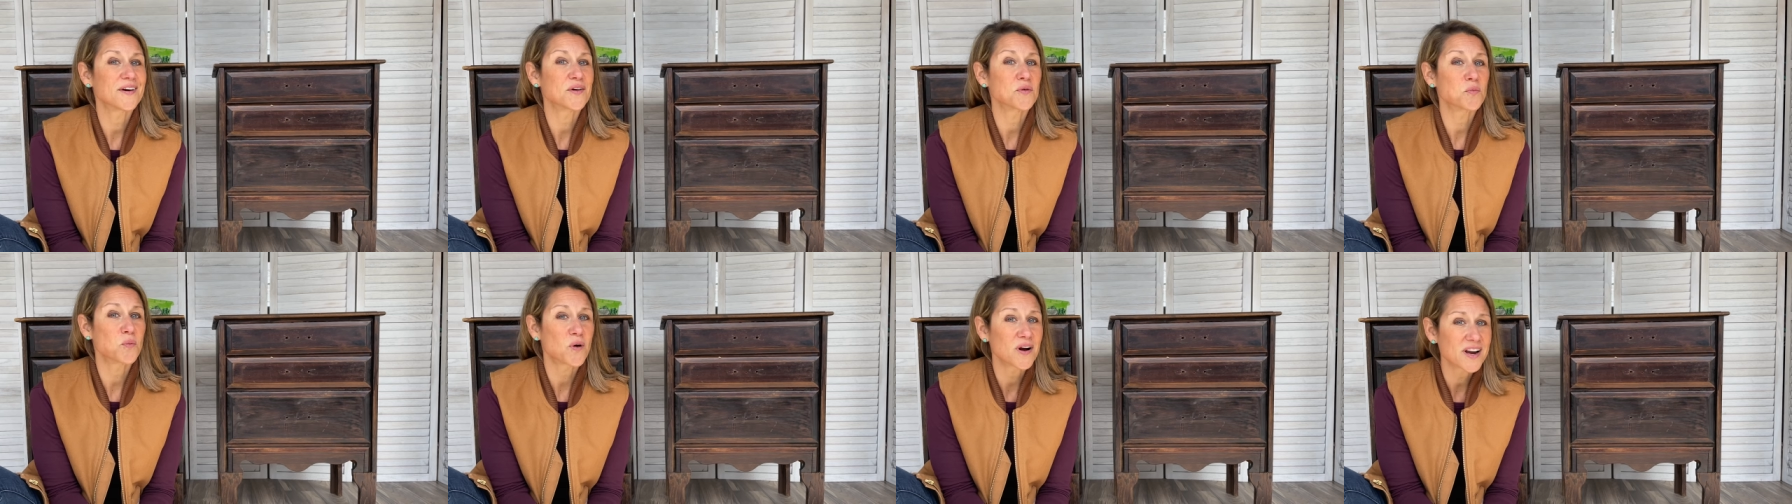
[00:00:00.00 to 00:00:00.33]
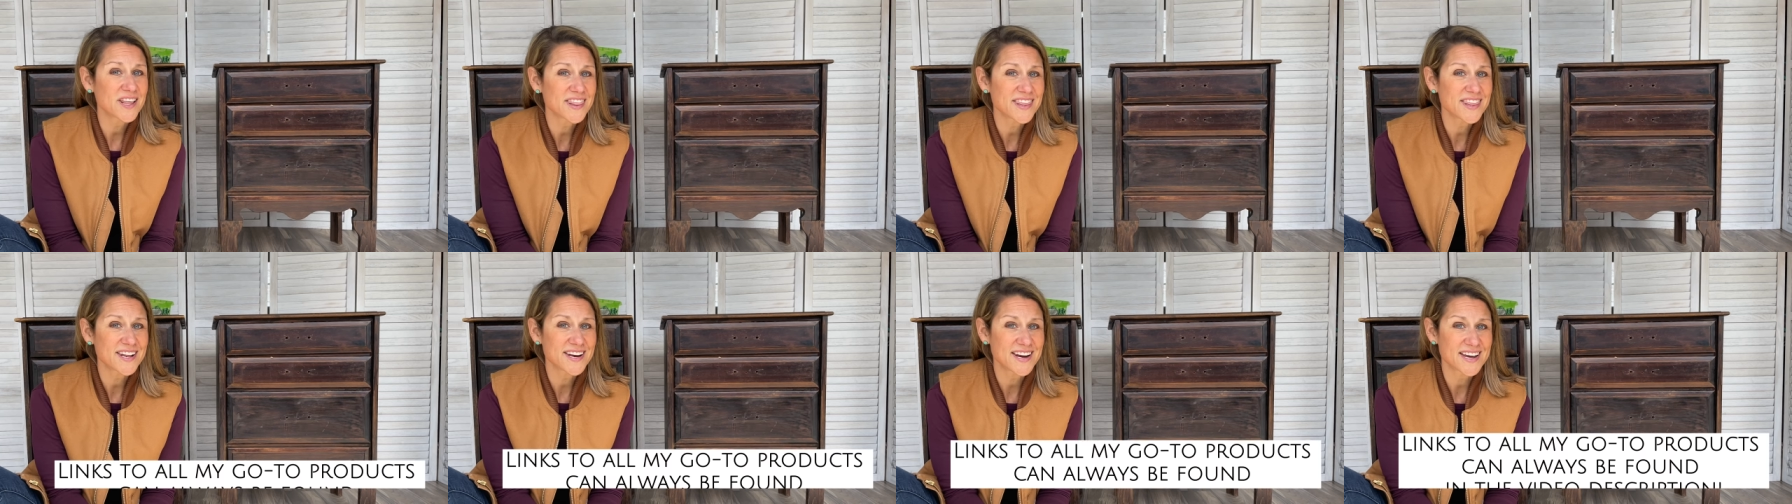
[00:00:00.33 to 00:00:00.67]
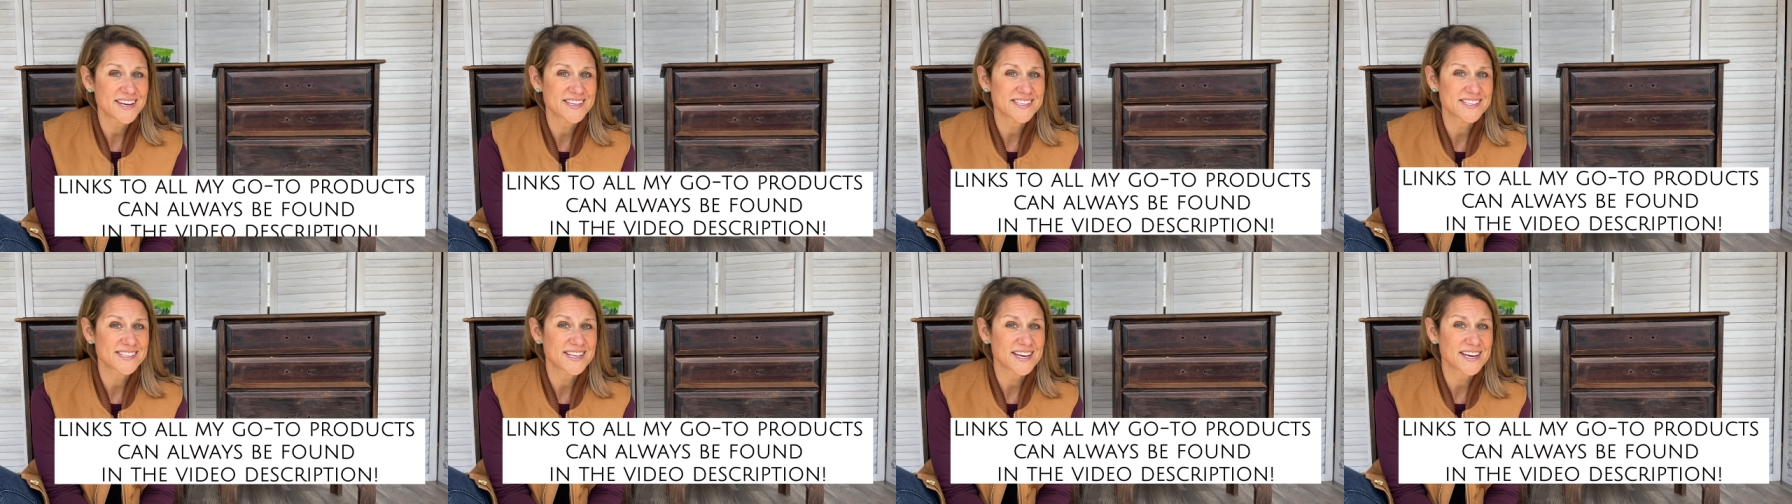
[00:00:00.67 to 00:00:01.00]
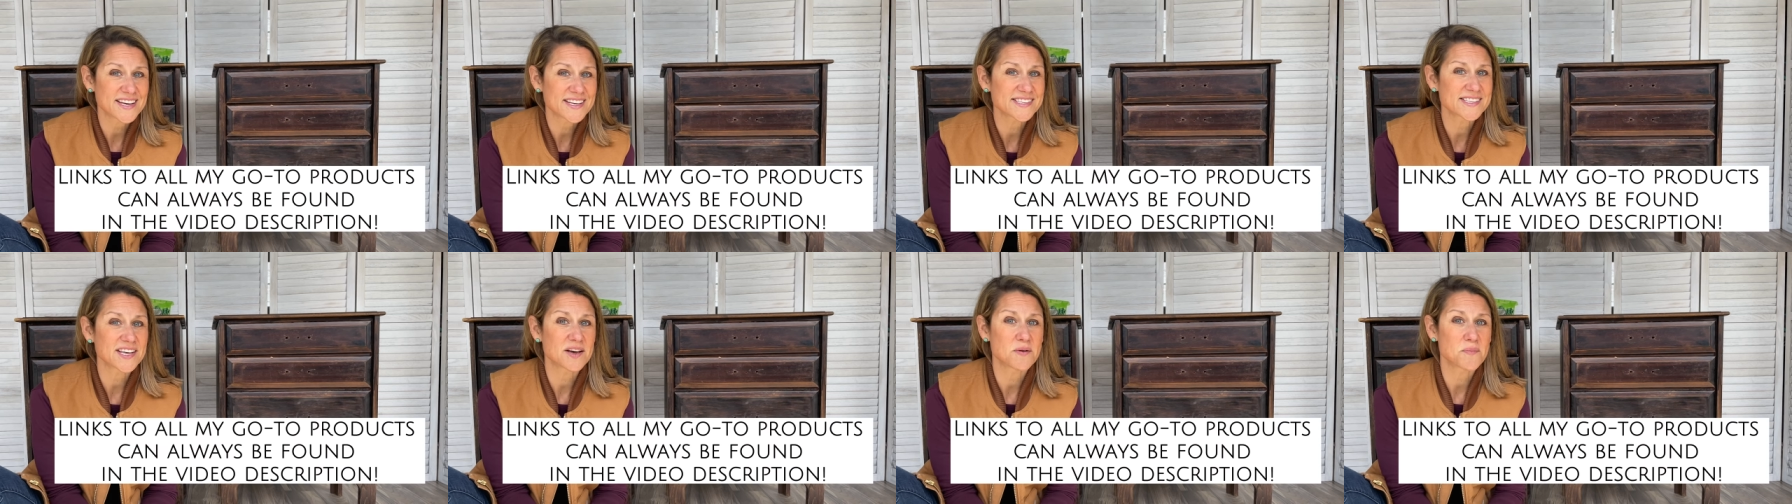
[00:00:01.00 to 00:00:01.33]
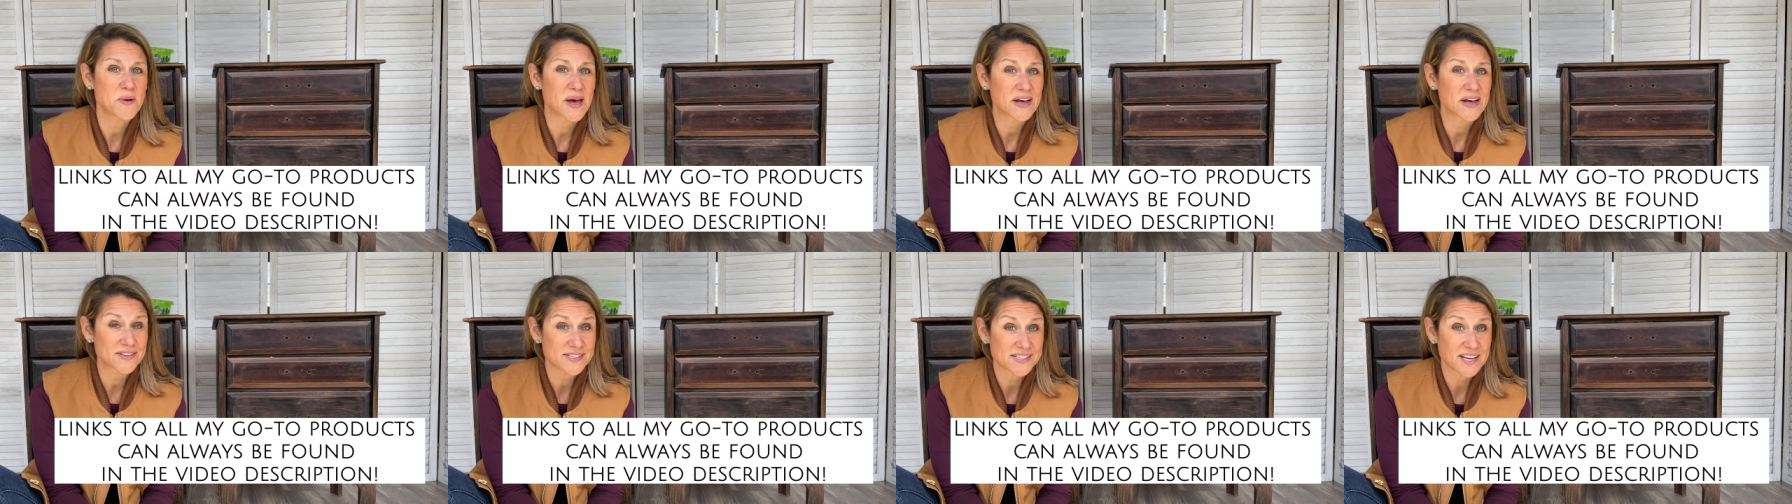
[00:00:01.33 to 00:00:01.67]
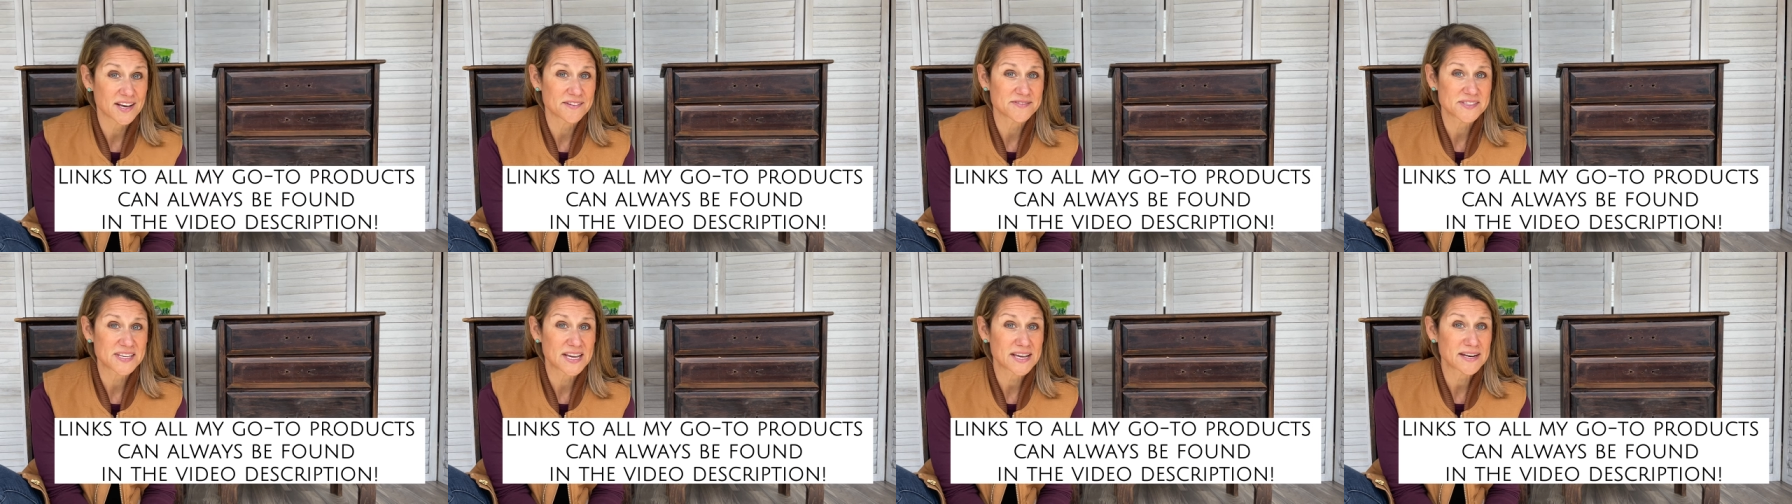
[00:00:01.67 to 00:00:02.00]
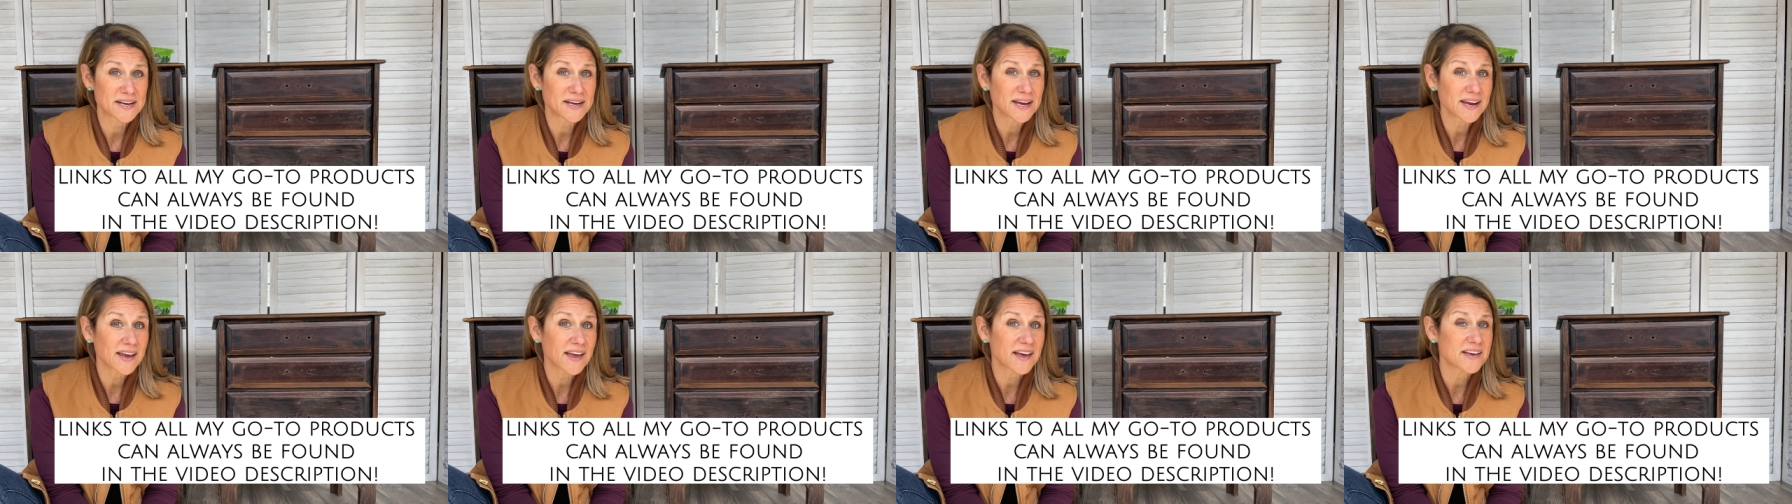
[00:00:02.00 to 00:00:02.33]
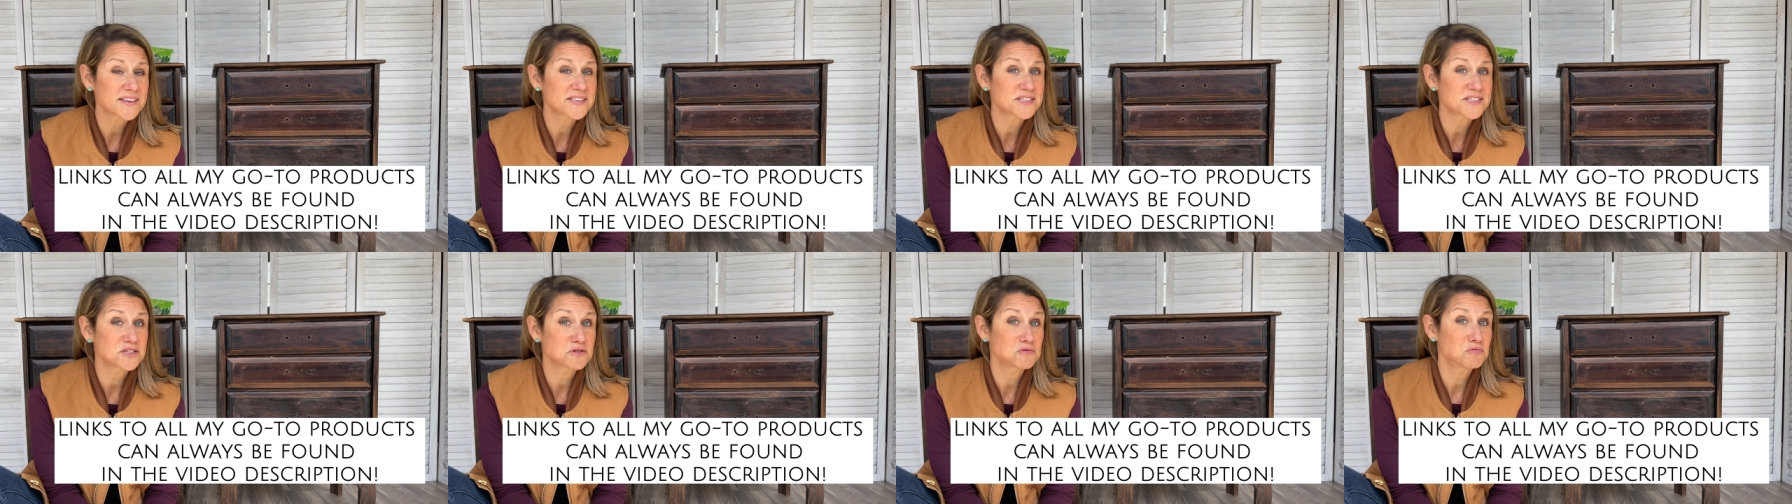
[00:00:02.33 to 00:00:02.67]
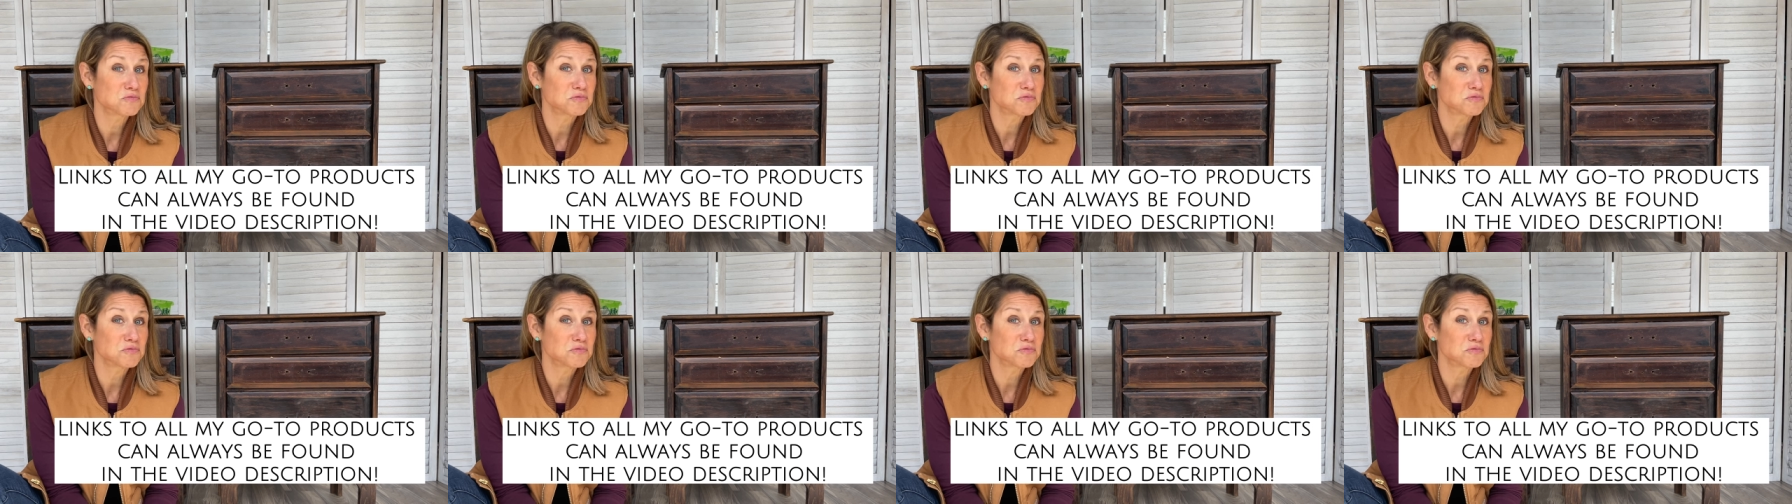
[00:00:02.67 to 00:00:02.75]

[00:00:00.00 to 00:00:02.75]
One of the nice things about scuff sanding is you